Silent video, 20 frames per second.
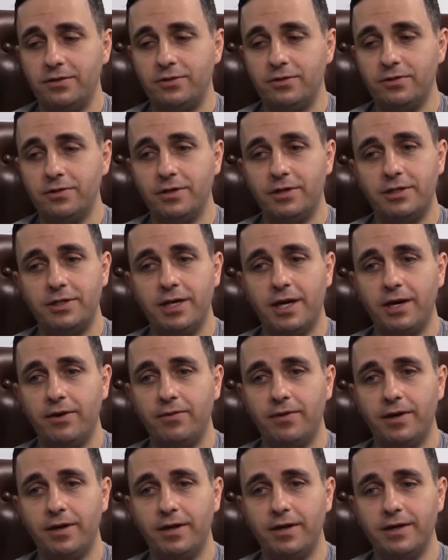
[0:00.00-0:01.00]
Julia
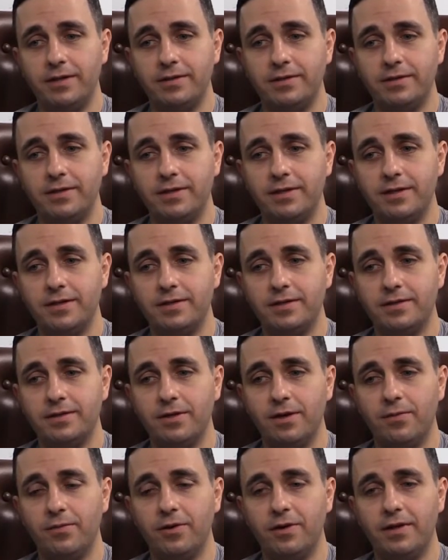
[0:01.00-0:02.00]
Chadwick is is
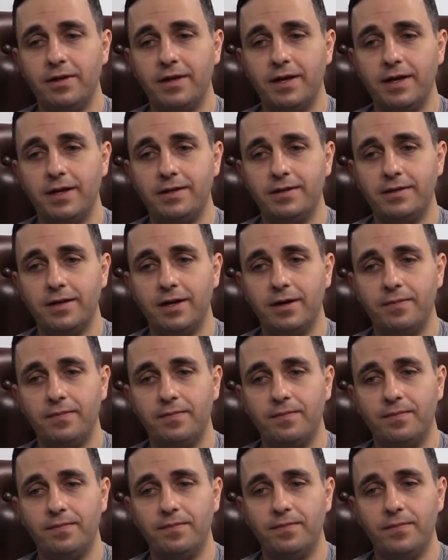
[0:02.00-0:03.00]
someone that um,
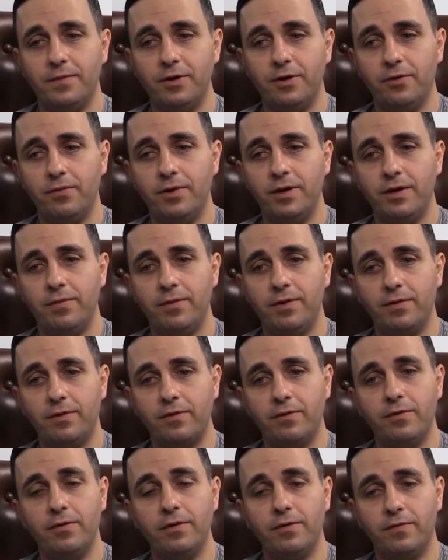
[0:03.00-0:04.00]
you know we had been
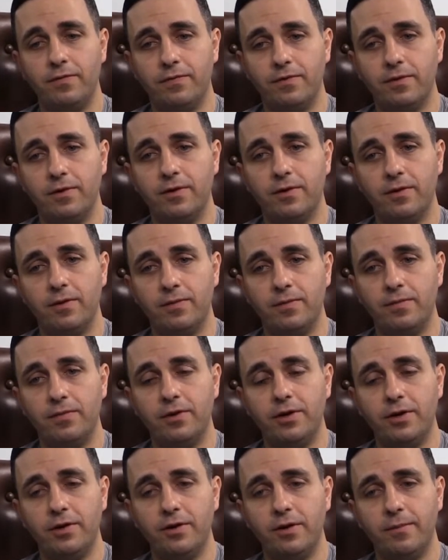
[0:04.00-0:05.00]
recruiting for a
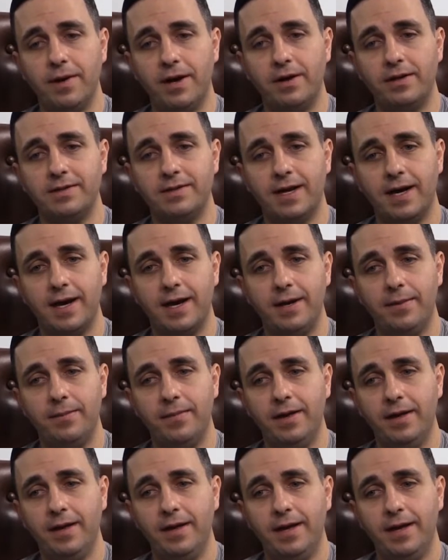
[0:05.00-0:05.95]
pretty good amount of time,